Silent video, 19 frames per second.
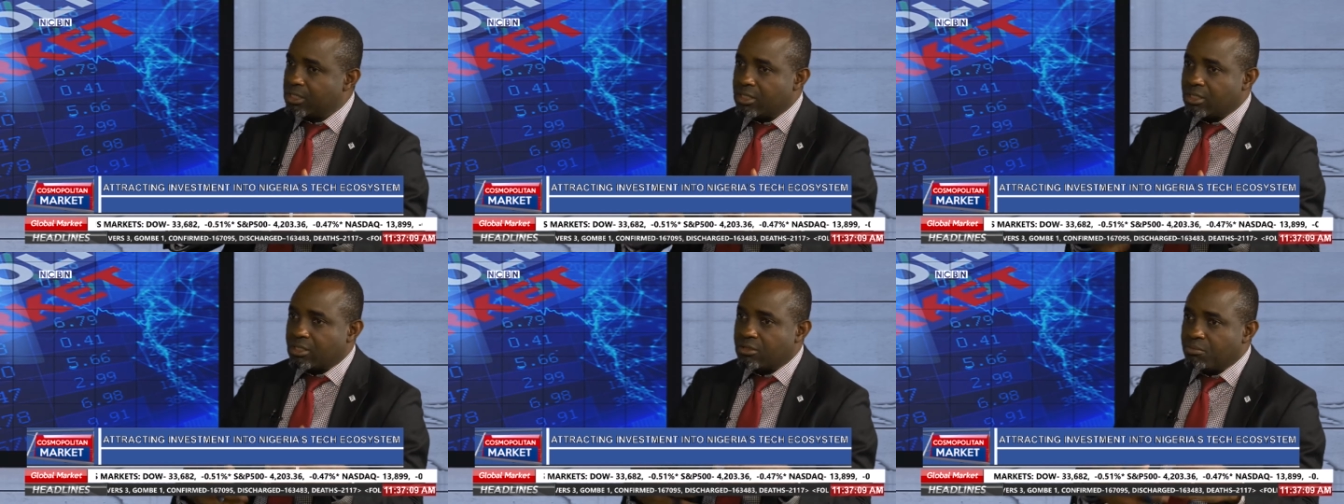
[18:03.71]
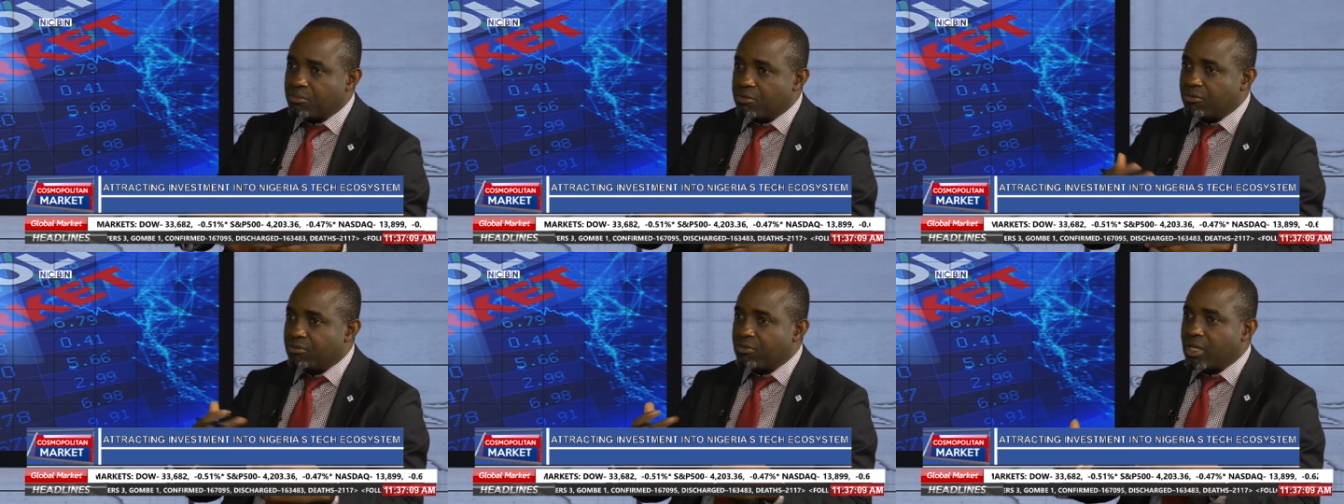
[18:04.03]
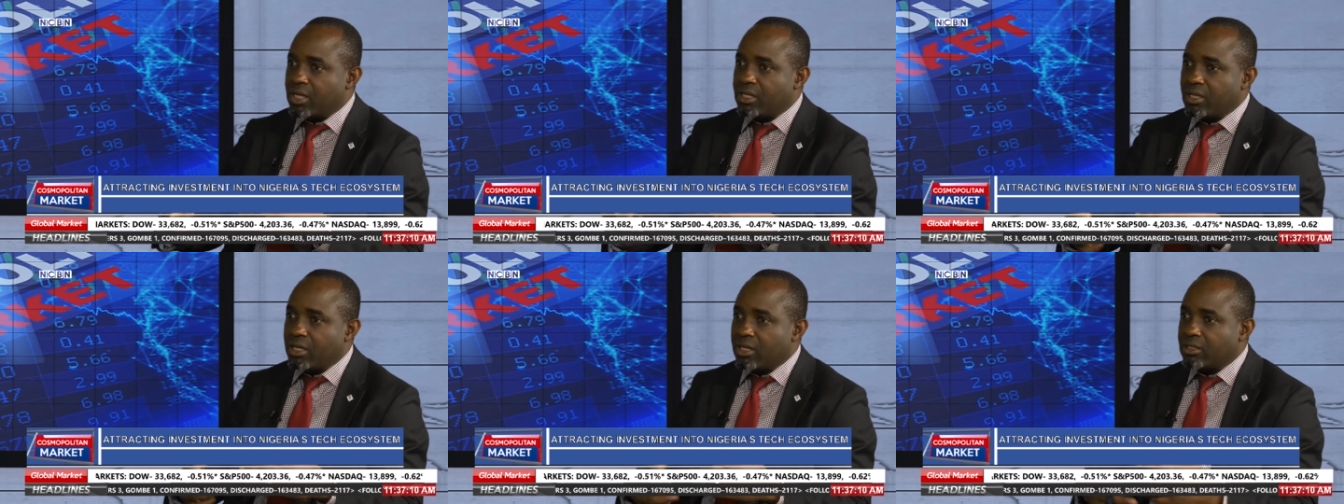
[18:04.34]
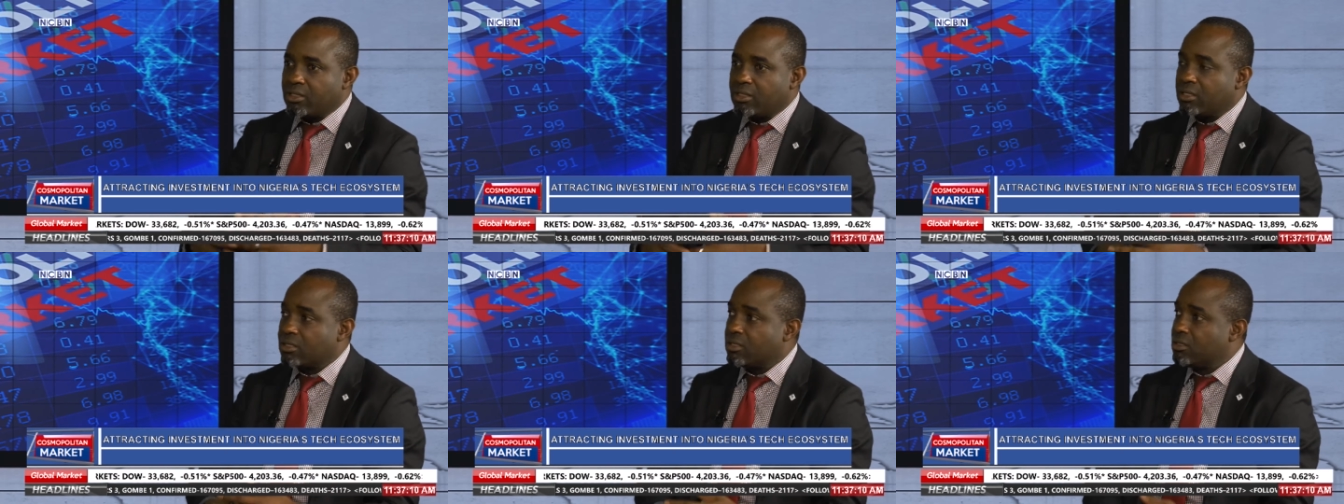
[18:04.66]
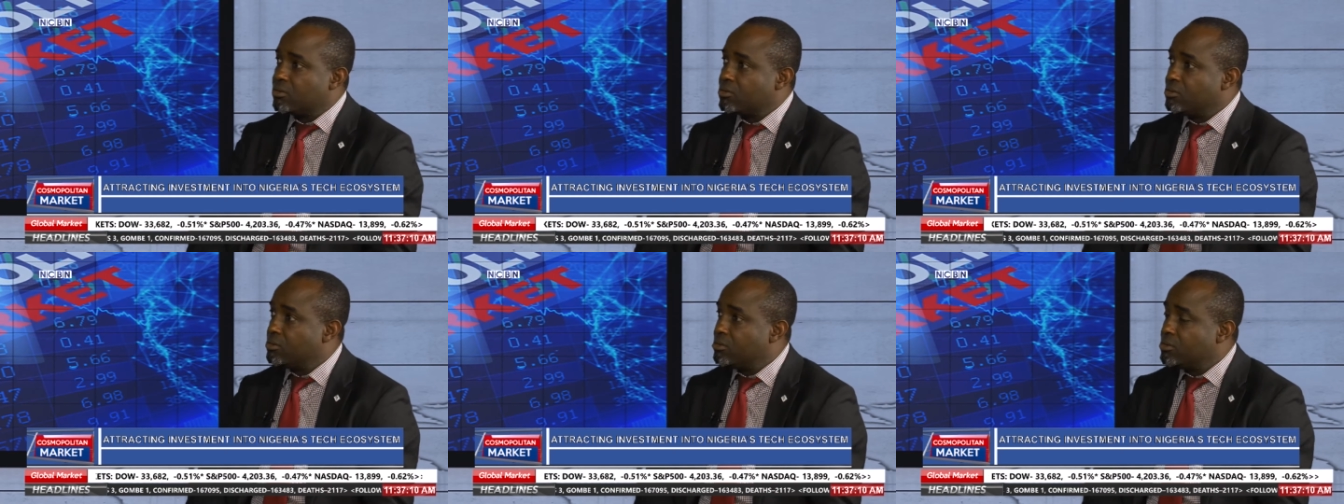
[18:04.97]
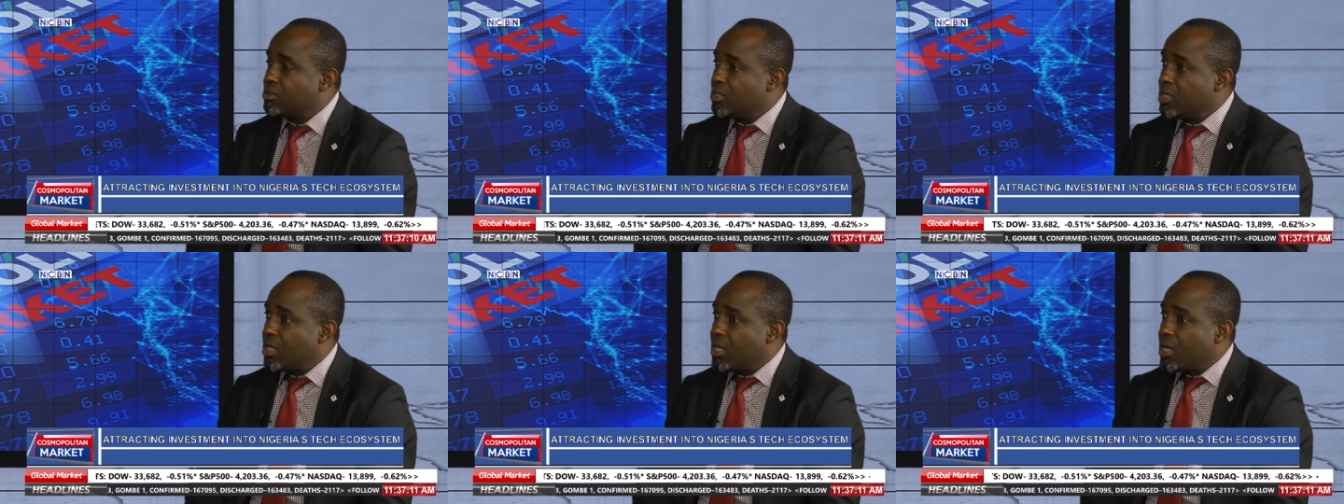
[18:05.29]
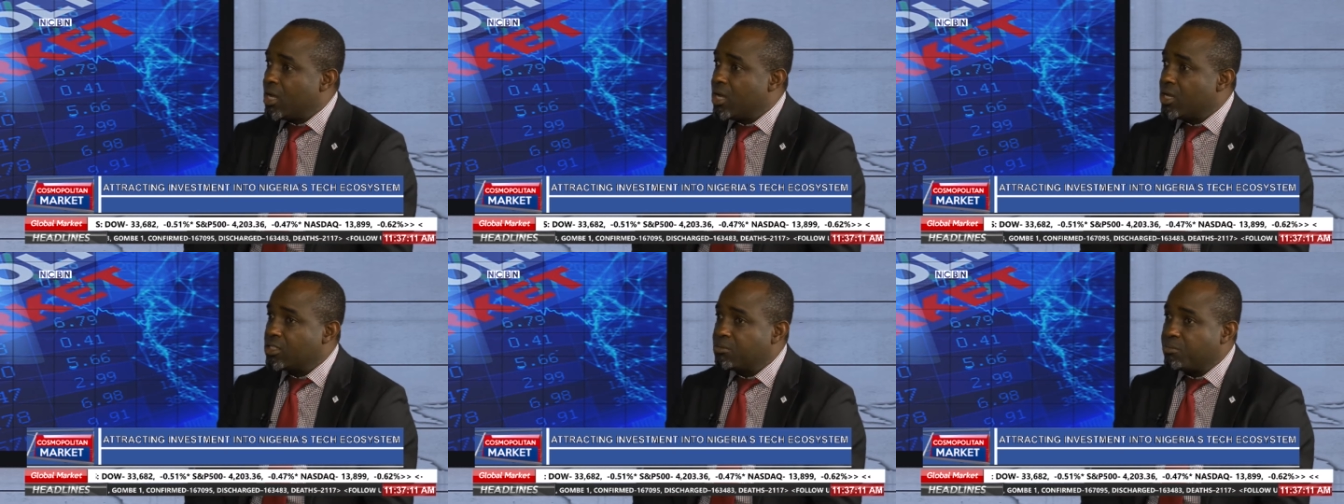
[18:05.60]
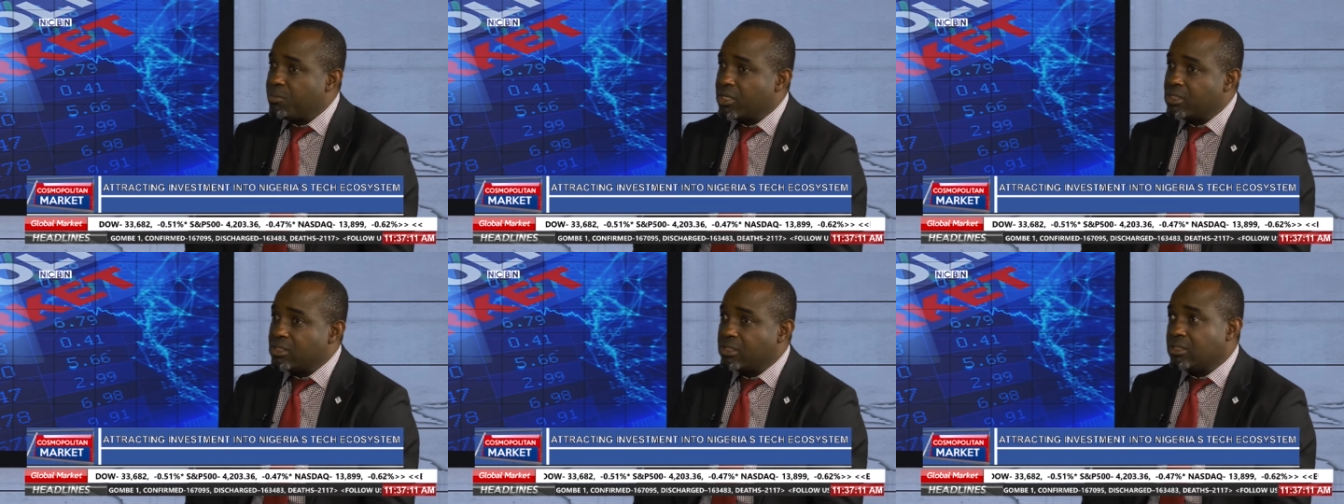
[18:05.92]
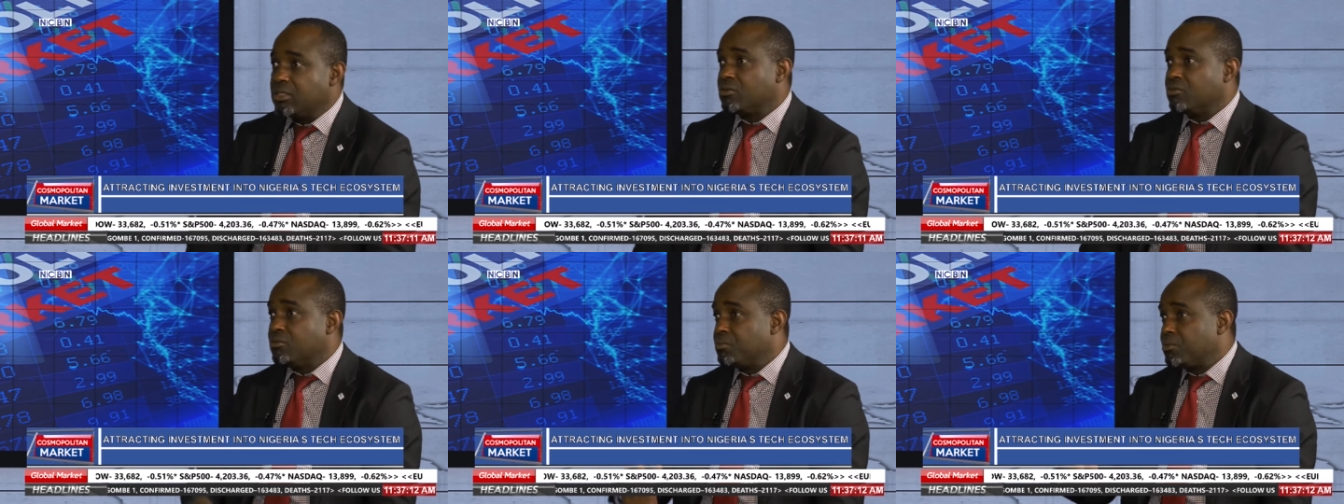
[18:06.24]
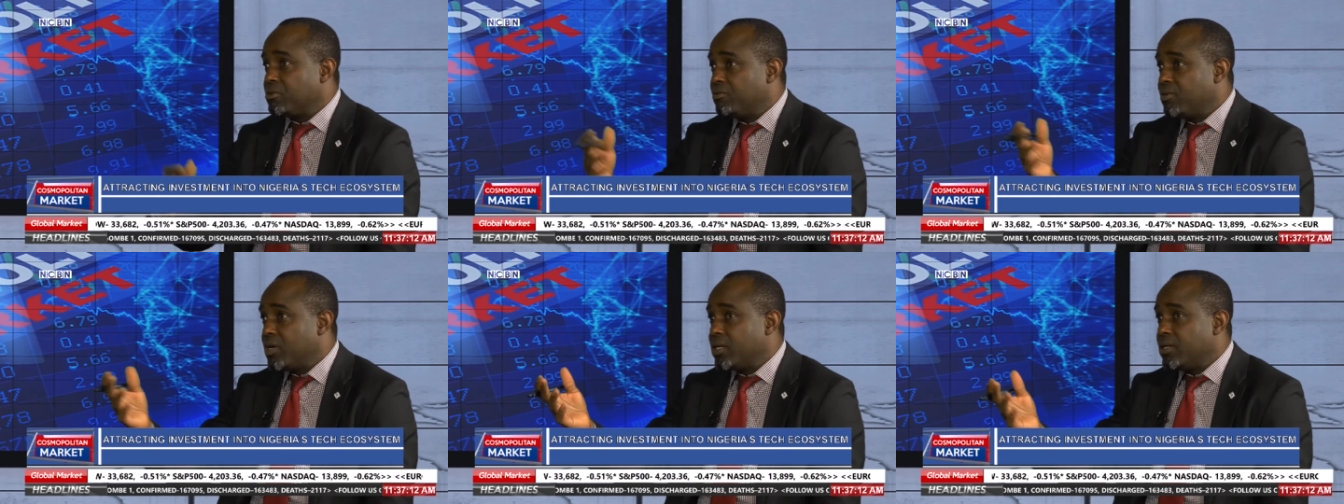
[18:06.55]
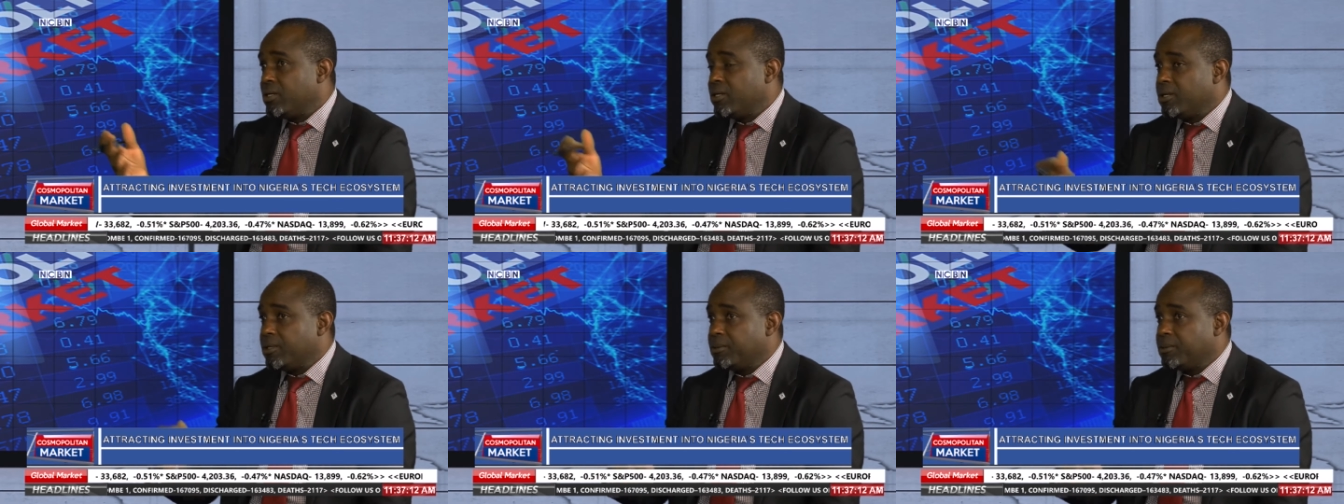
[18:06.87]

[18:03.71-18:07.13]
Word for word: They can provide their technical expertise. They could provide